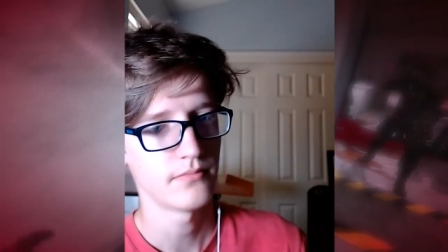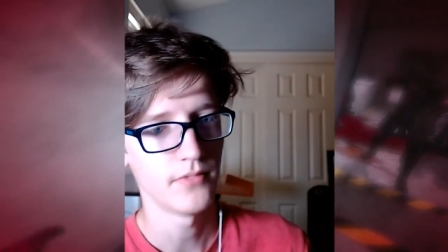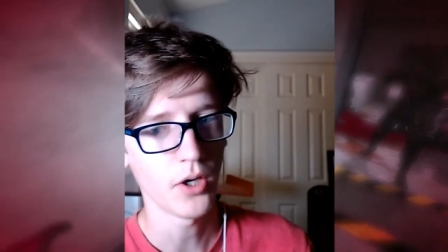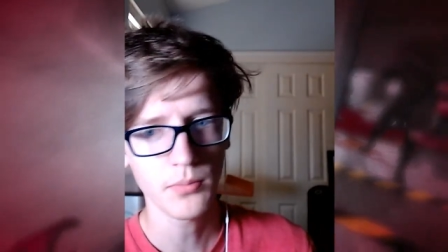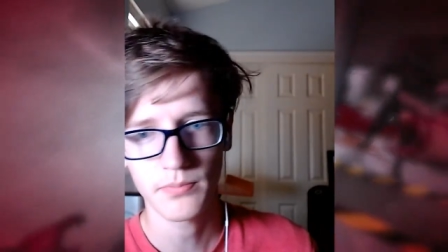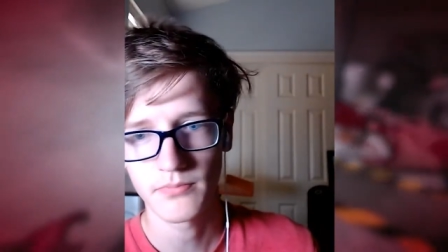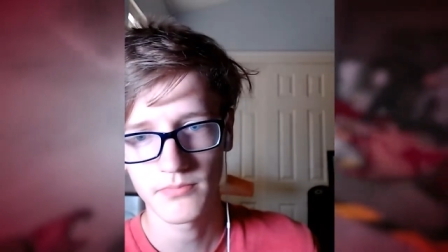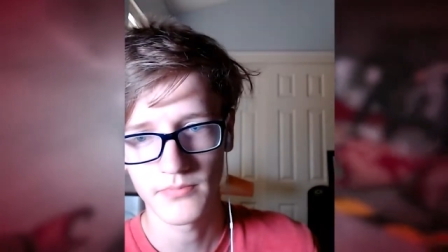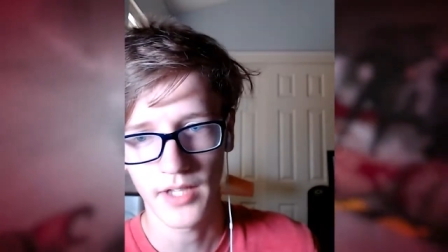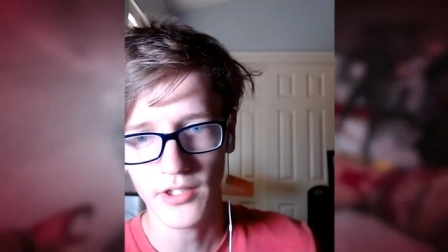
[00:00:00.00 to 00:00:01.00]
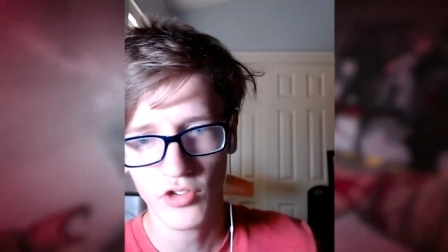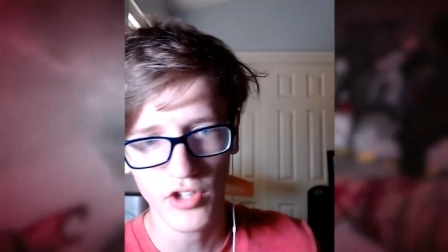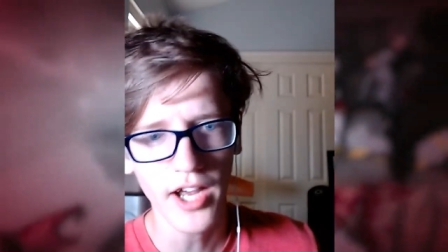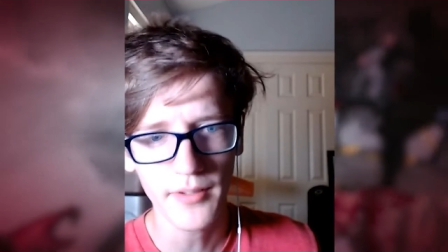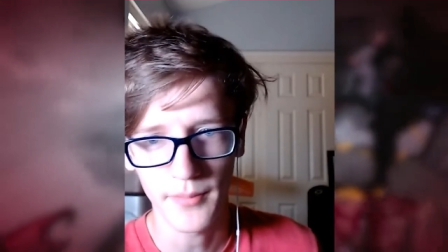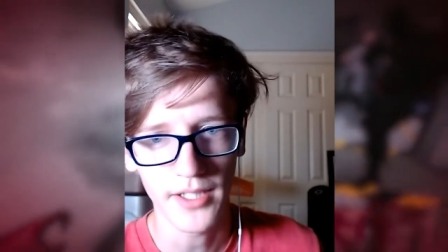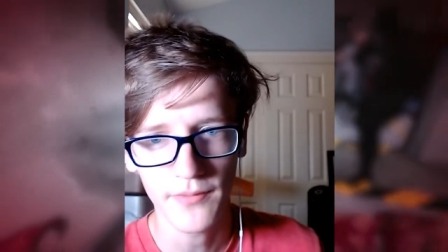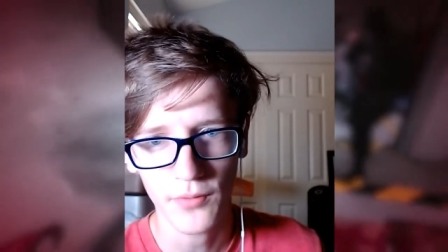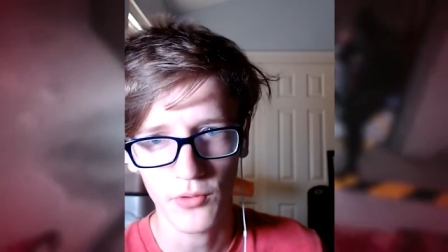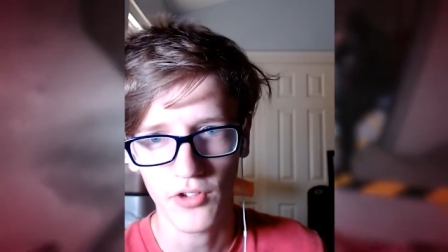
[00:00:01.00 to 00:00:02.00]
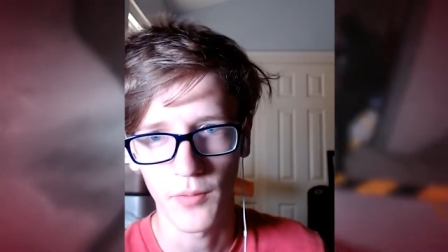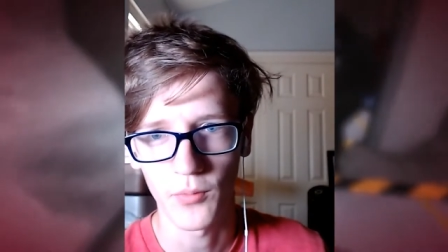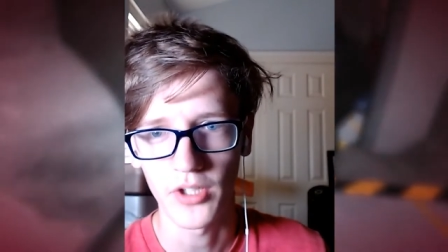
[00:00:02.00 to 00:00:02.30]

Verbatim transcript: Nope. They shot me for some